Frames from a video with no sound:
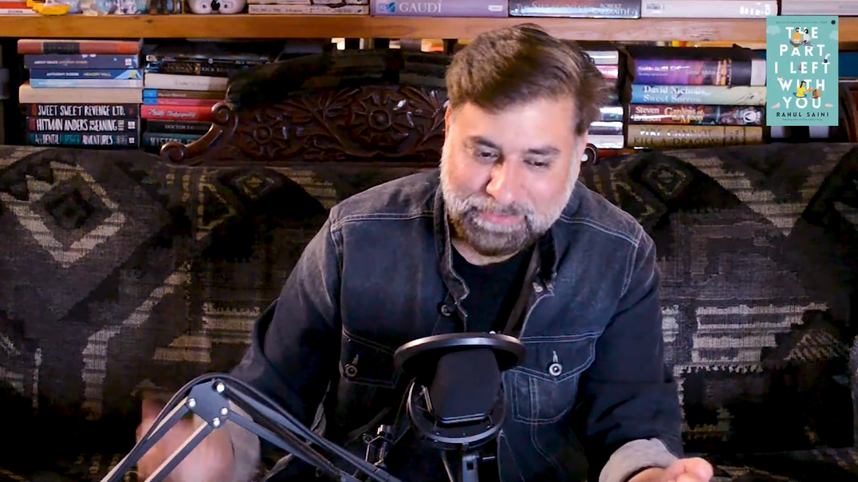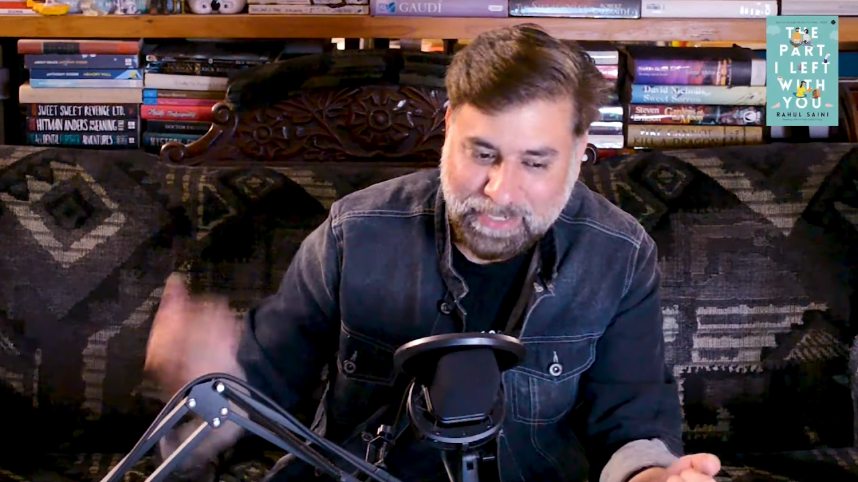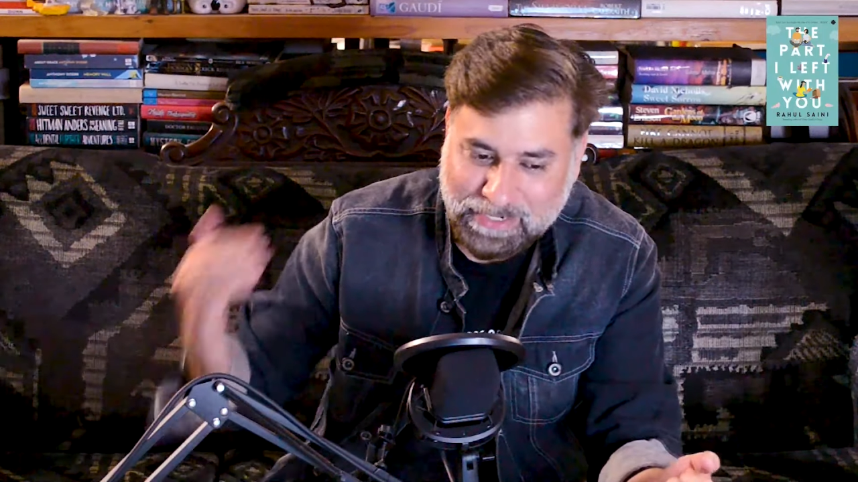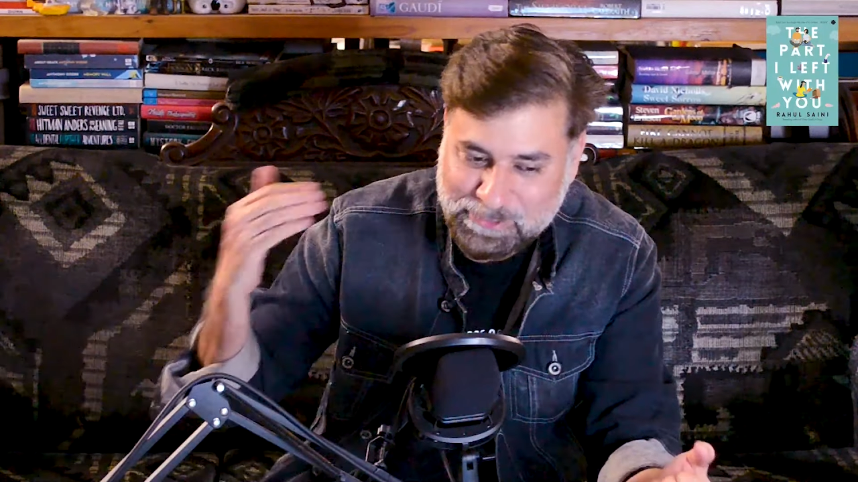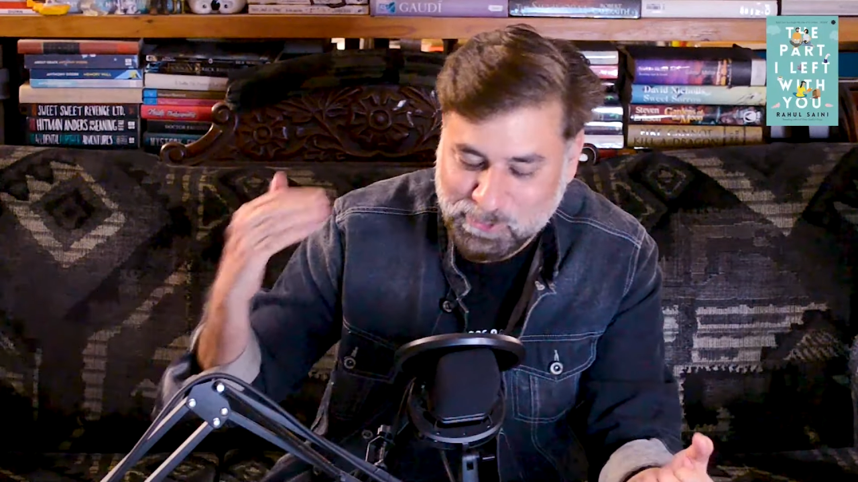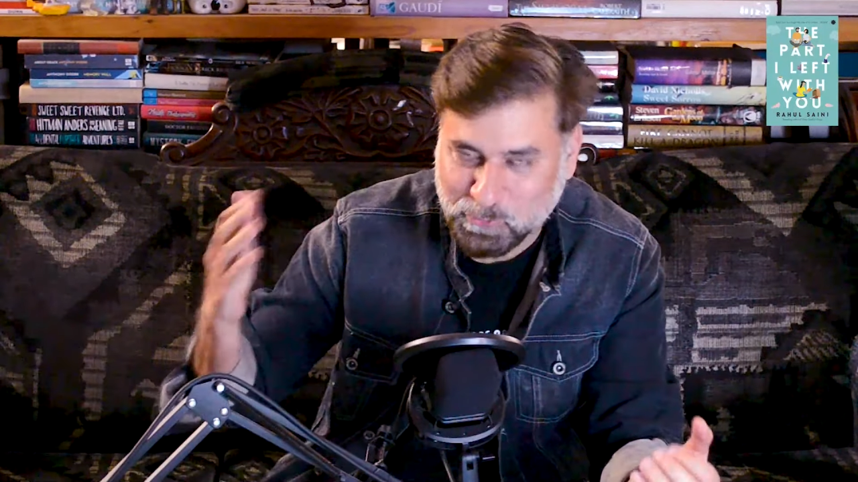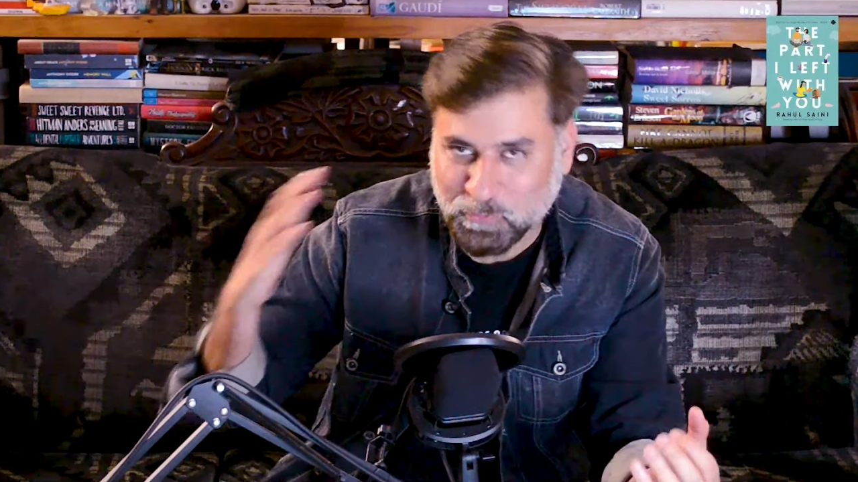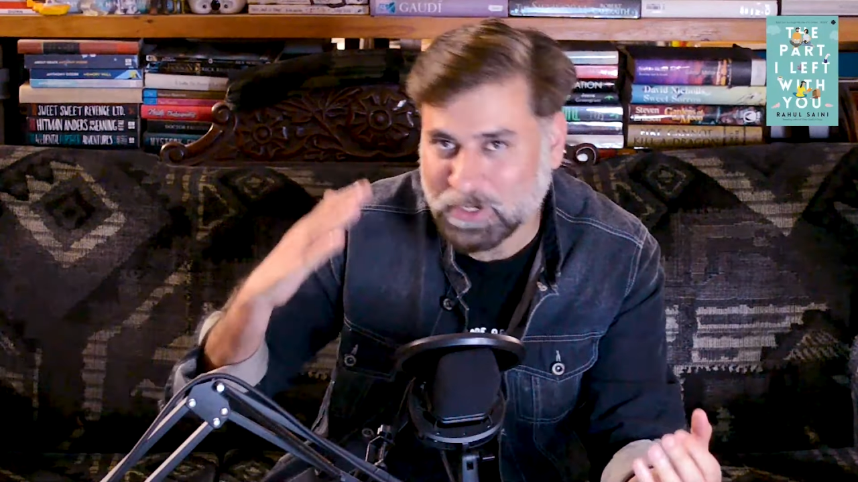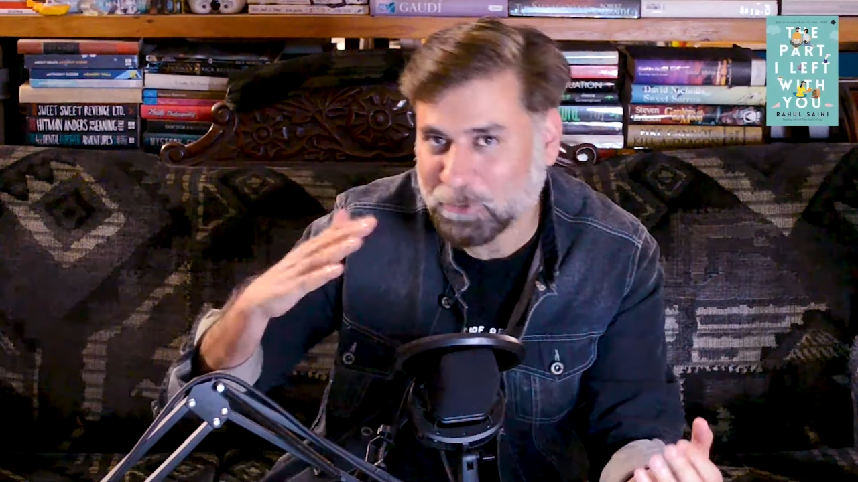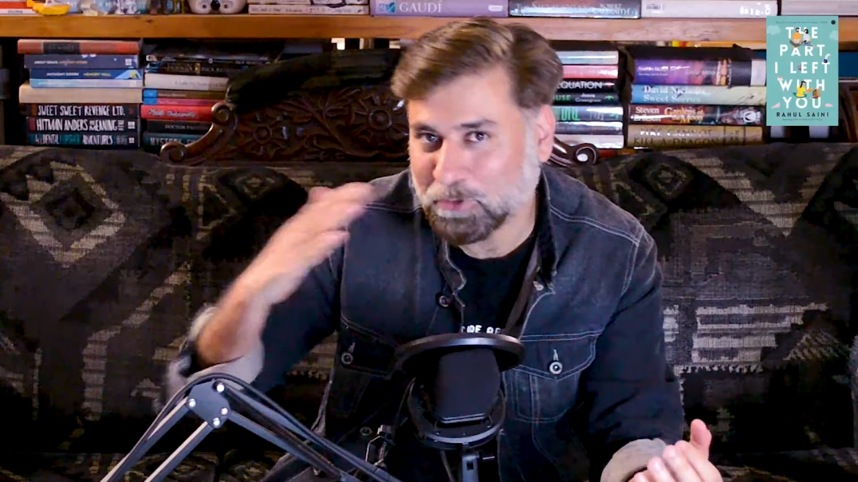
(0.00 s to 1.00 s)
And so
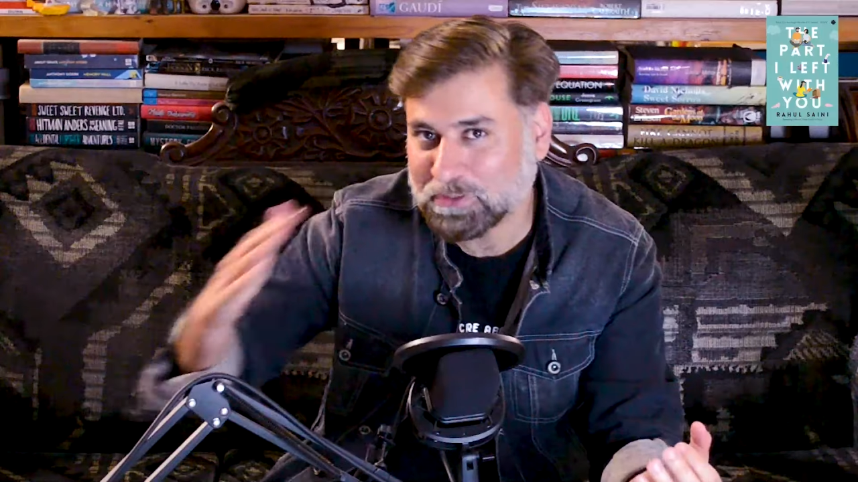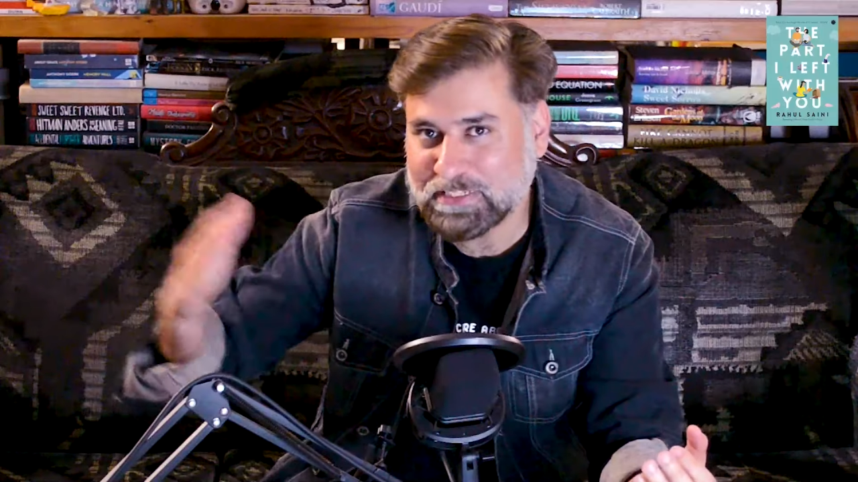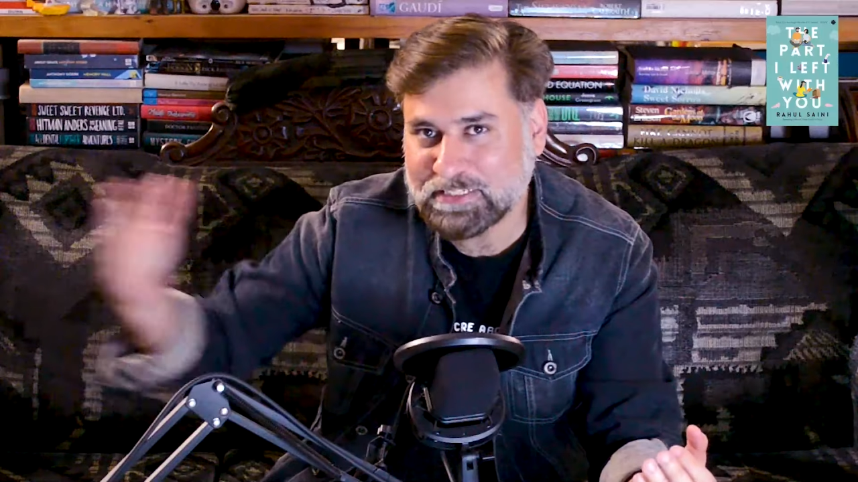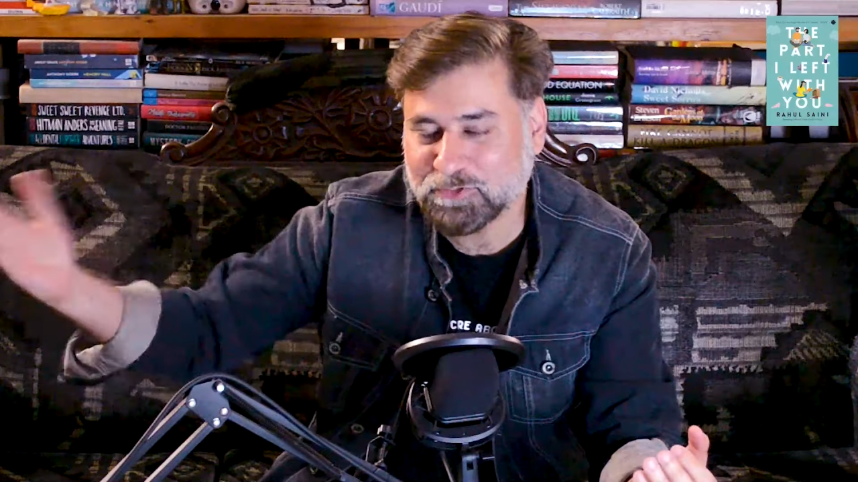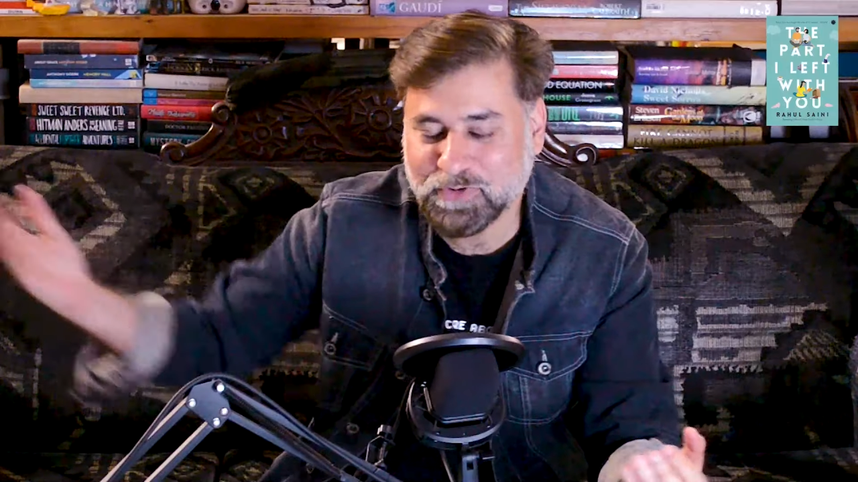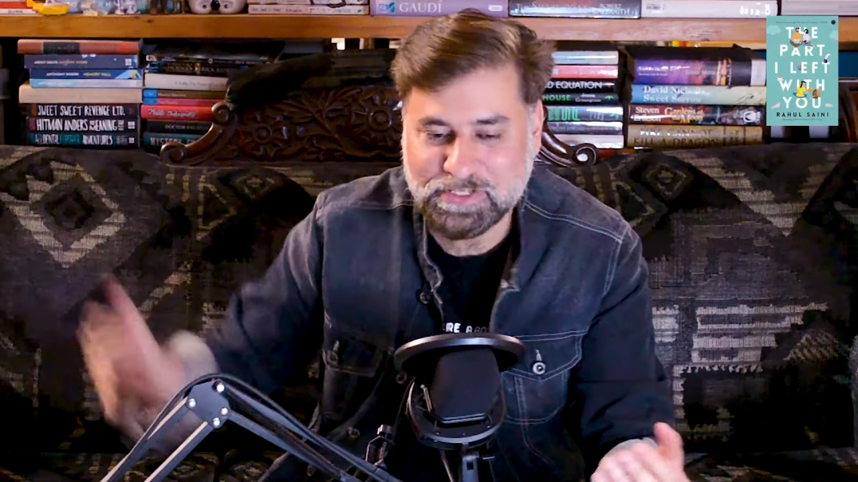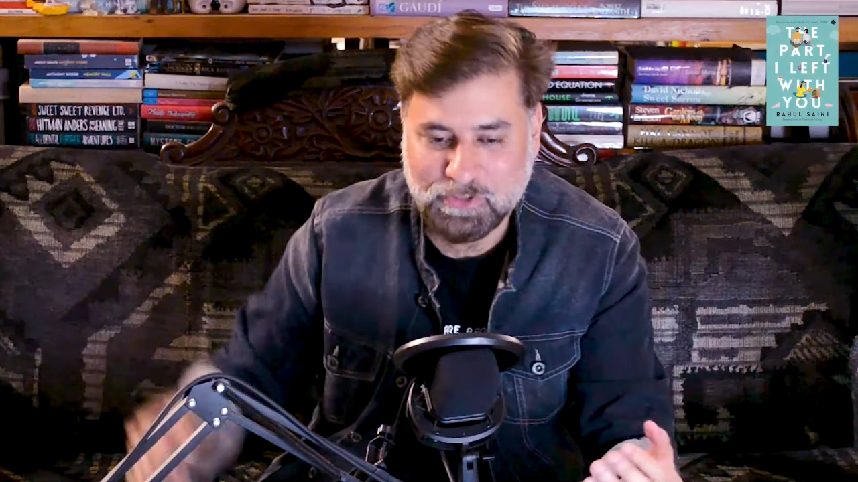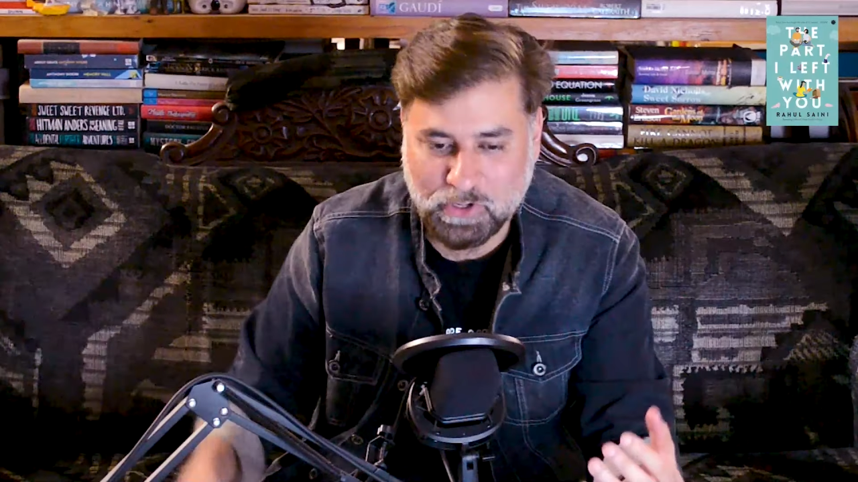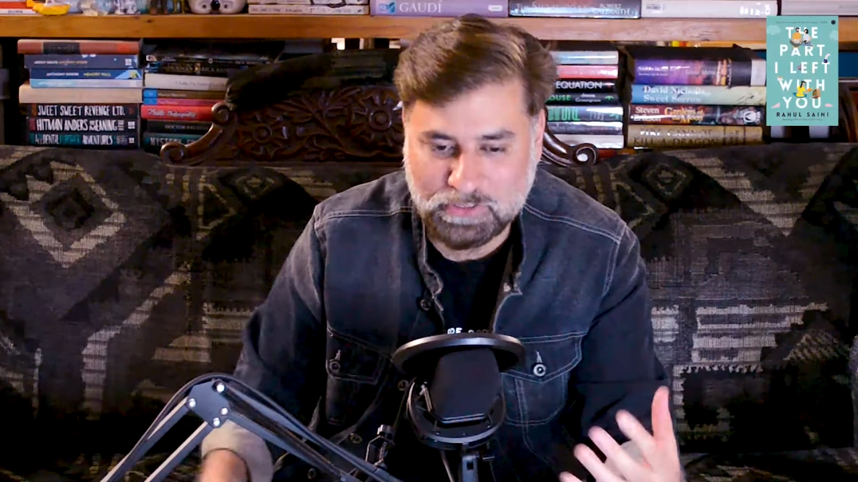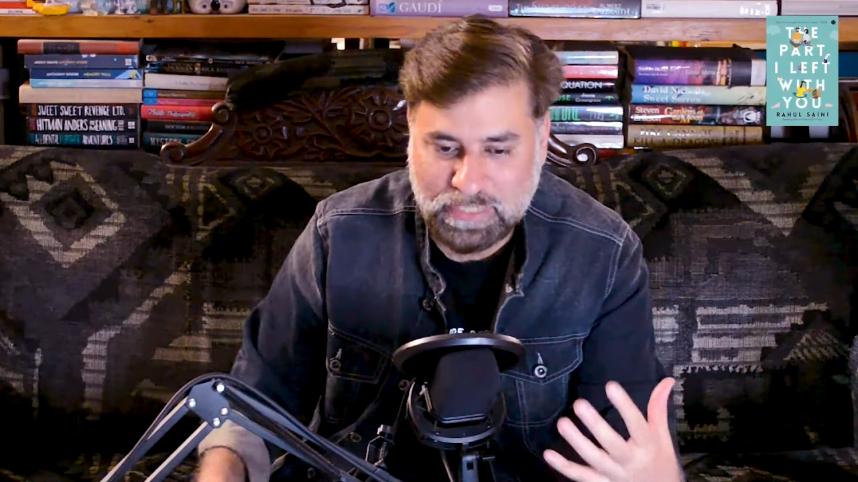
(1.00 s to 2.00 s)
far, all these three songs